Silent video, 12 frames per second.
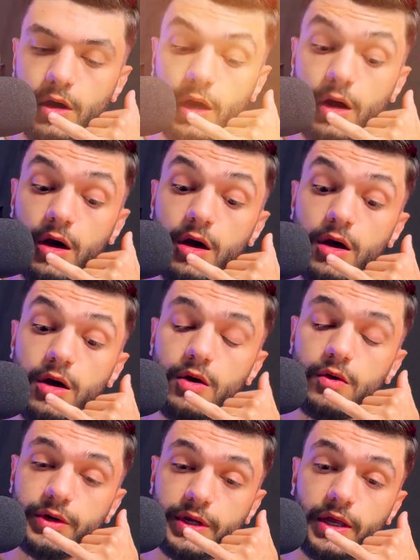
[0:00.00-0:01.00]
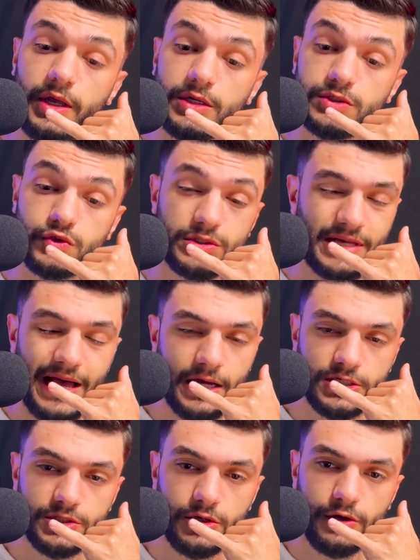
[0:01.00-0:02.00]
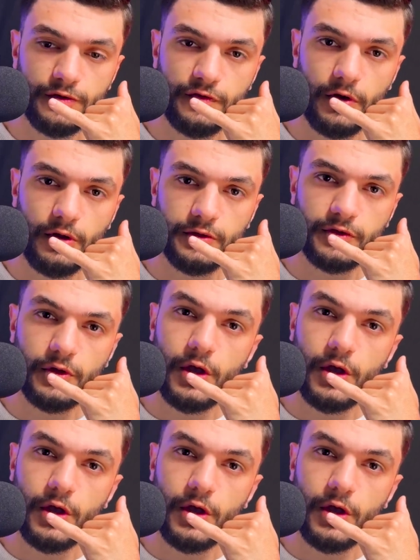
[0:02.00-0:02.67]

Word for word: Ah, okay, so it's actually not your fault.